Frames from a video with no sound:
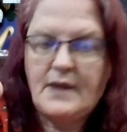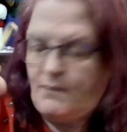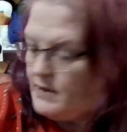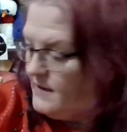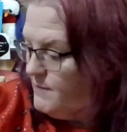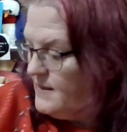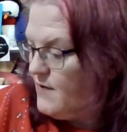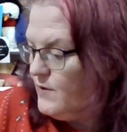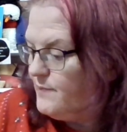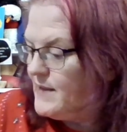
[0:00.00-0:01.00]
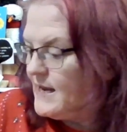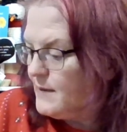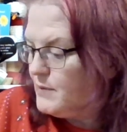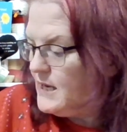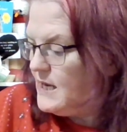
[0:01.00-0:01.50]
Believe me, that will be
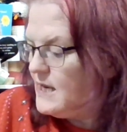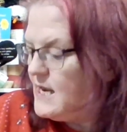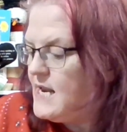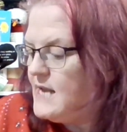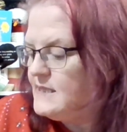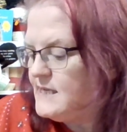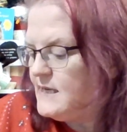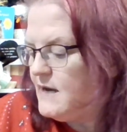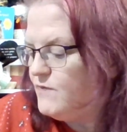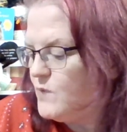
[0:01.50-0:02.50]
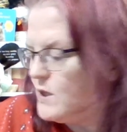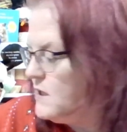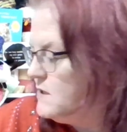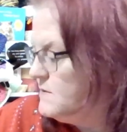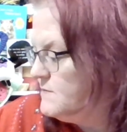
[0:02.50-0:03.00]
getting plenty of work.